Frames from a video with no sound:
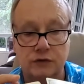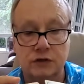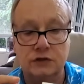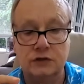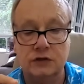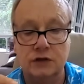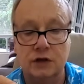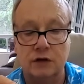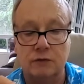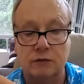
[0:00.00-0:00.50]

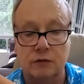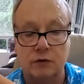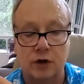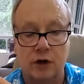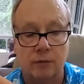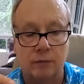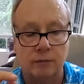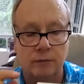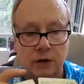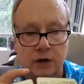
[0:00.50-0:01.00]
Just leveled
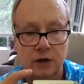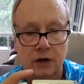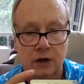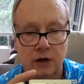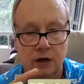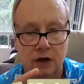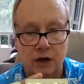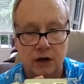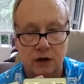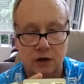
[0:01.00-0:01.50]
up.
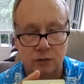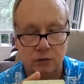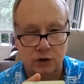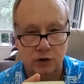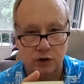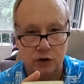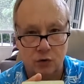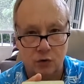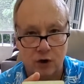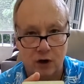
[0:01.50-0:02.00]
I don't want
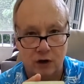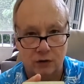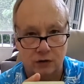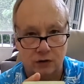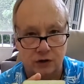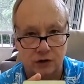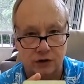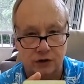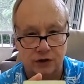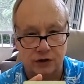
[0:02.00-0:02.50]
to go out
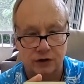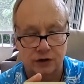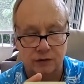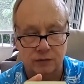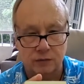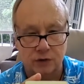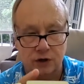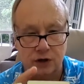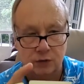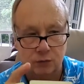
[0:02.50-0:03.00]

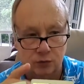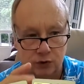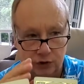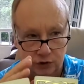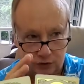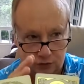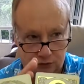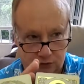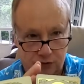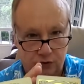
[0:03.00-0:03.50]
looking, and when
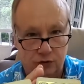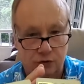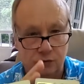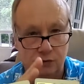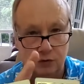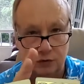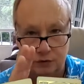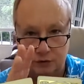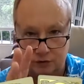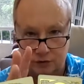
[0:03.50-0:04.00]
you do,
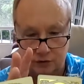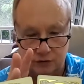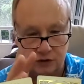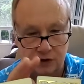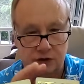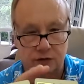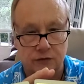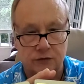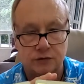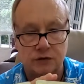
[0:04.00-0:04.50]
you're going to
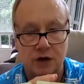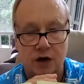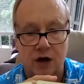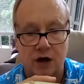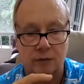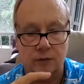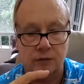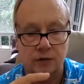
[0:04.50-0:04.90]
take your time.